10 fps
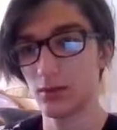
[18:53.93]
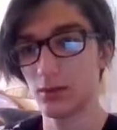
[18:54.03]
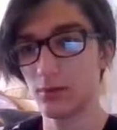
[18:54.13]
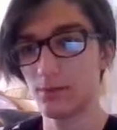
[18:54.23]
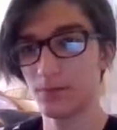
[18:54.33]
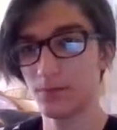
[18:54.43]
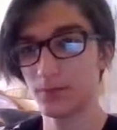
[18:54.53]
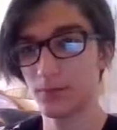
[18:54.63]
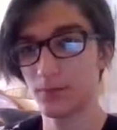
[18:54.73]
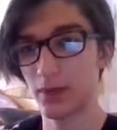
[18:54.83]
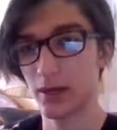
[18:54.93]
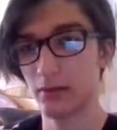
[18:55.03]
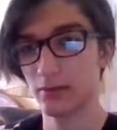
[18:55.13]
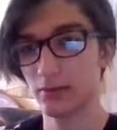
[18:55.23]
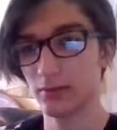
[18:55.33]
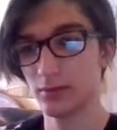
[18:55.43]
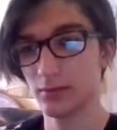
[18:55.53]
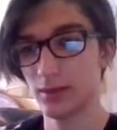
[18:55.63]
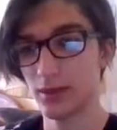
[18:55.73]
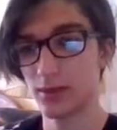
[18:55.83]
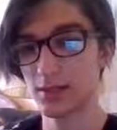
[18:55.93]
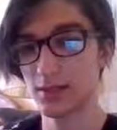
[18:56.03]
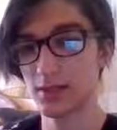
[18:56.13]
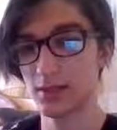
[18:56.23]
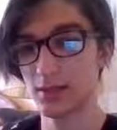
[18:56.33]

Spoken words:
Nope. Wow. Yikes.